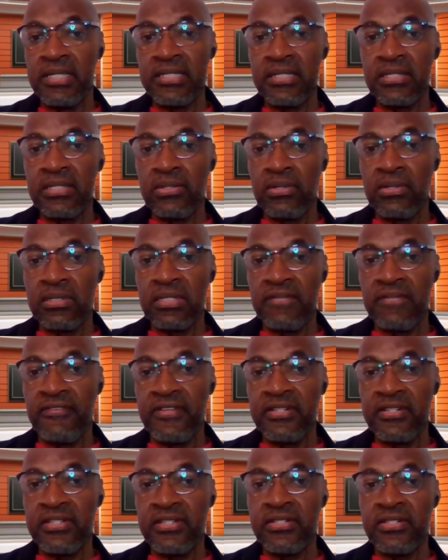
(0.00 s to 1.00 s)
It's not as if
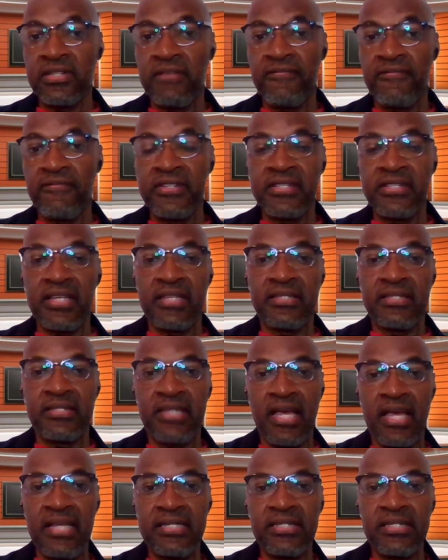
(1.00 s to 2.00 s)
it's something that
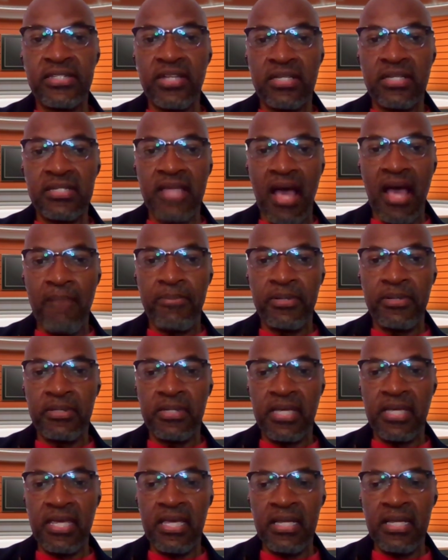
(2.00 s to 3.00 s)
has just
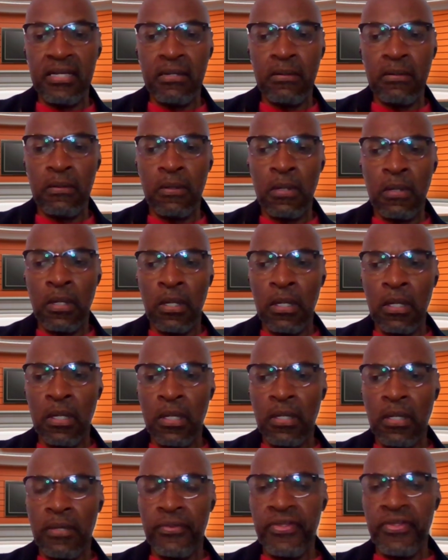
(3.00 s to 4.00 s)
happened in
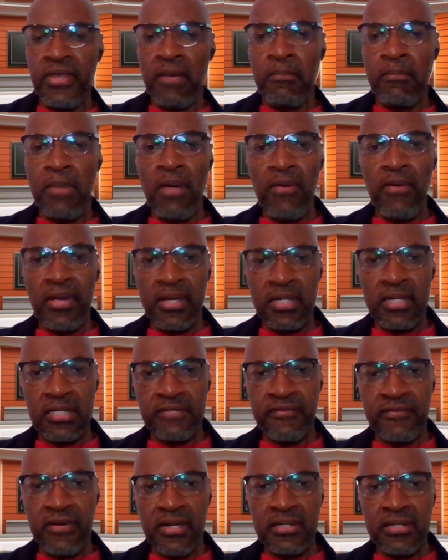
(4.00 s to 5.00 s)
the
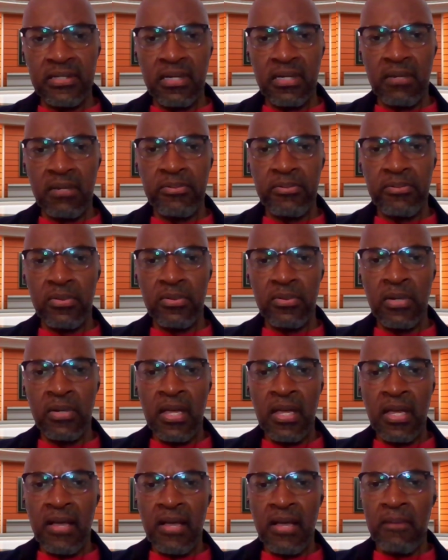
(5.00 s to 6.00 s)
Americas, for example,
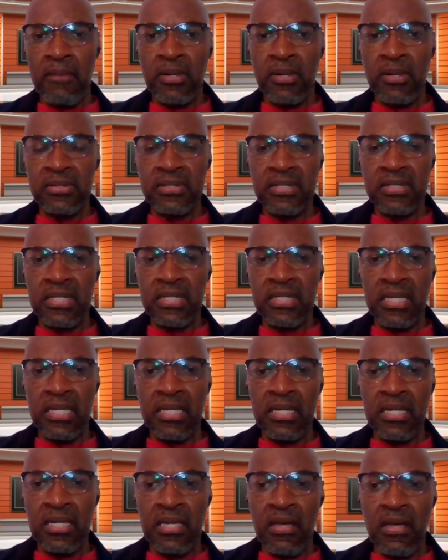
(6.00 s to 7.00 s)
amongst
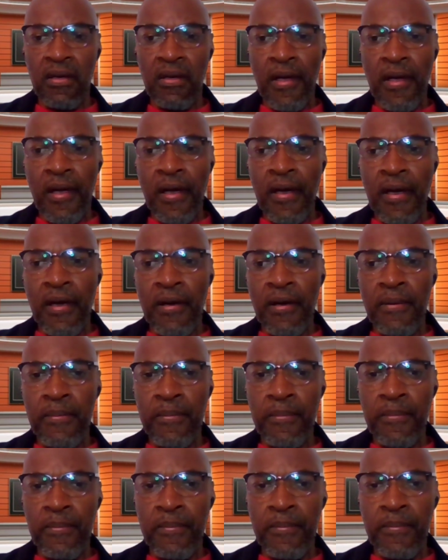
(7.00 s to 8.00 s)
the
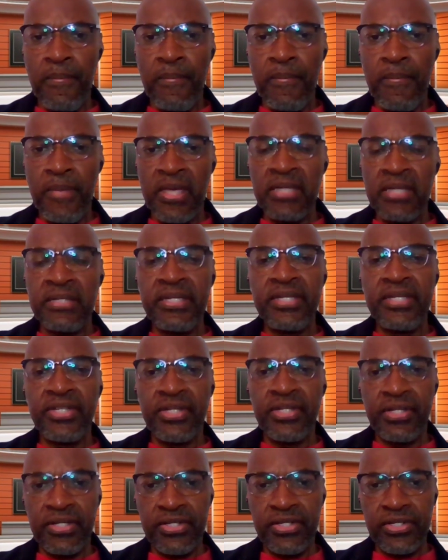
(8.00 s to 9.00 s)
um,
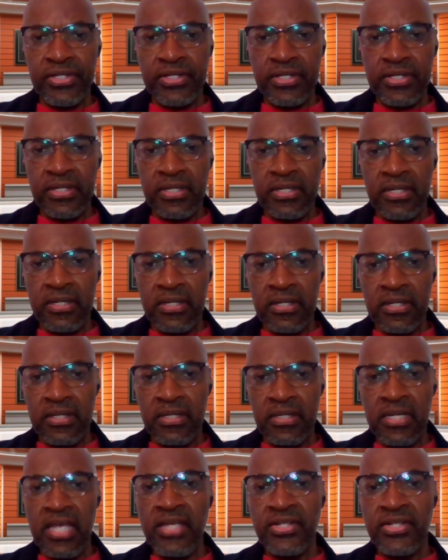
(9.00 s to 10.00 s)
indigenous
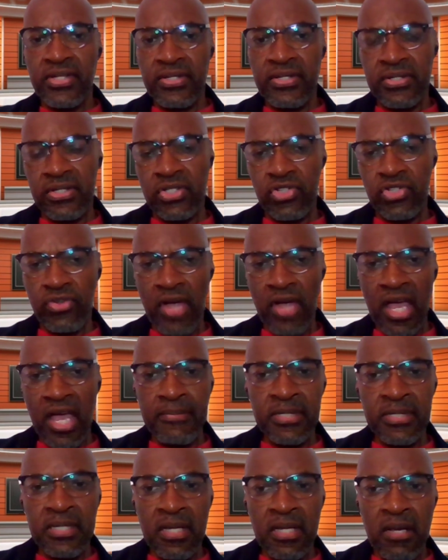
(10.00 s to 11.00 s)
nations and
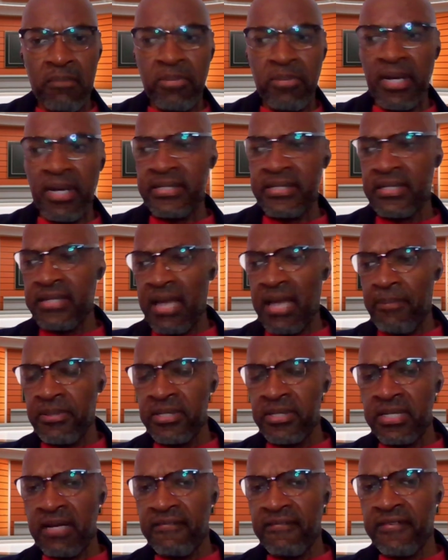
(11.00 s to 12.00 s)
tribes, but it didn't
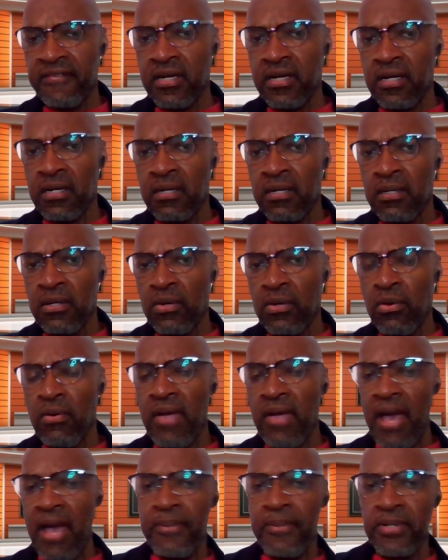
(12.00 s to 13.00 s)
happen in Africa,
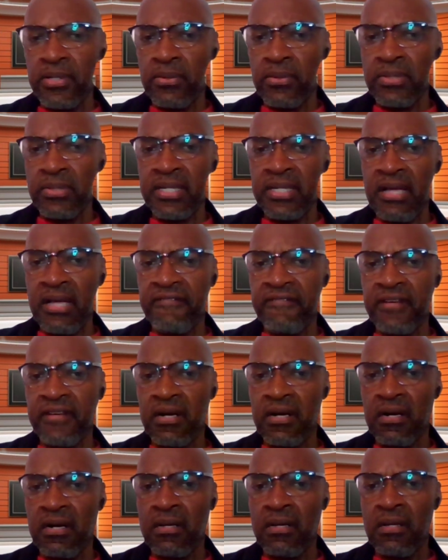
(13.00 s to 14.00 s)
or it happened only in
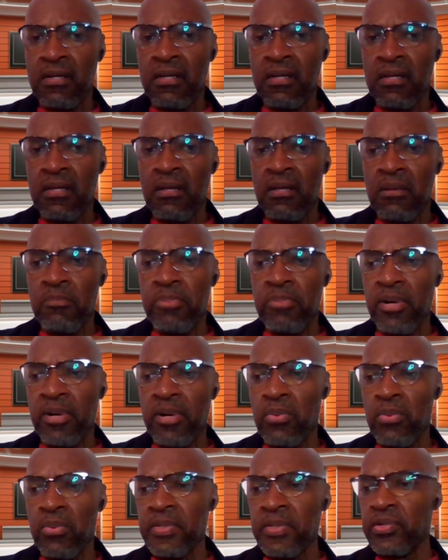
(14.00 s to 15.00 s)
Africa.
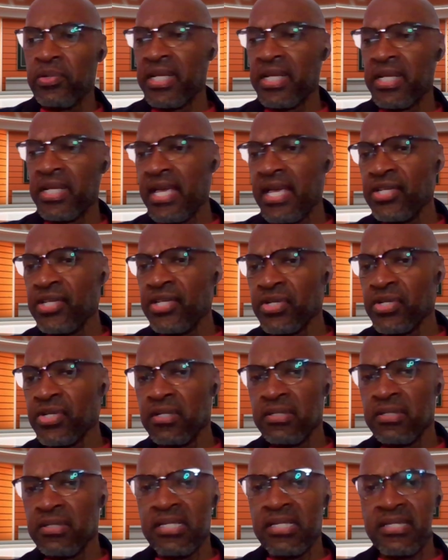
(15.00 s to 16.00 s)
But when we look in
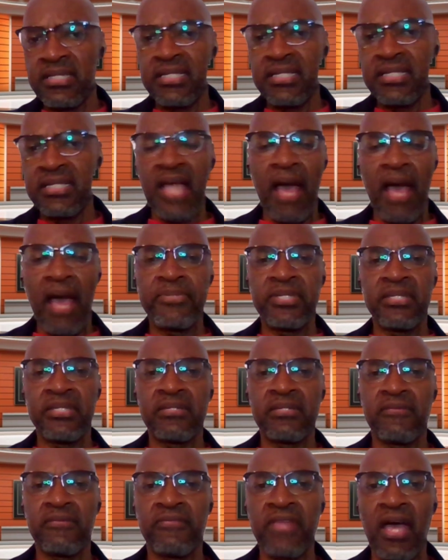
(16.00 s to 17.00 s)
Asia, it's an
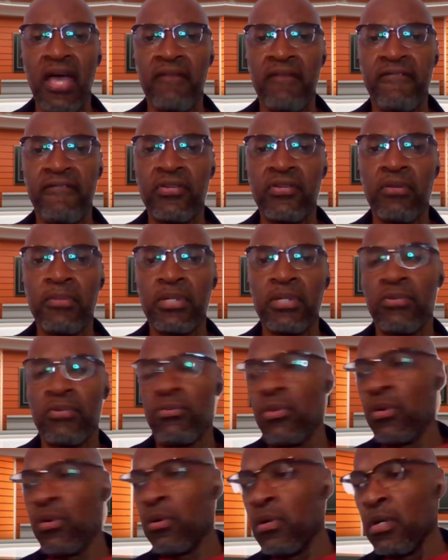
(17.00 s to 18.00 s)
absence of that phenomena,
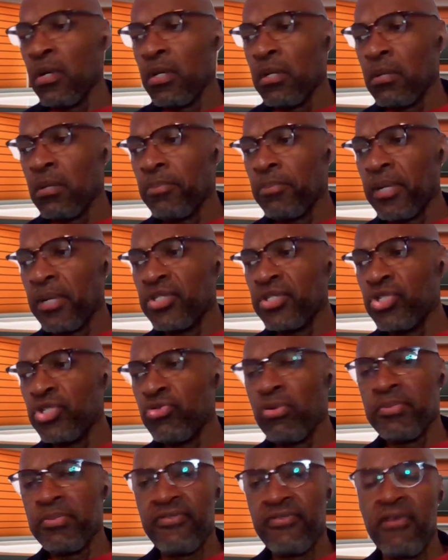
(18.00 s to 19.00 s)
raw. But
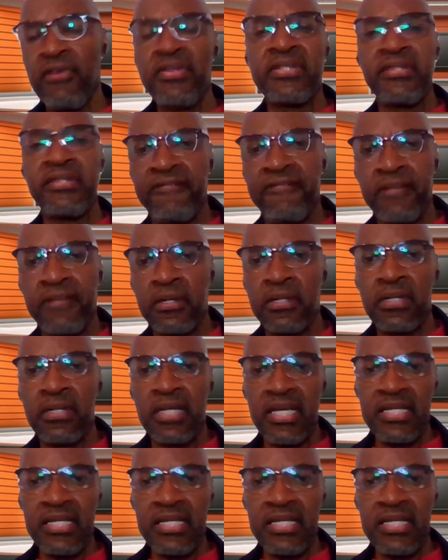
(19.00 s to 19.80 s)
Europe's very different.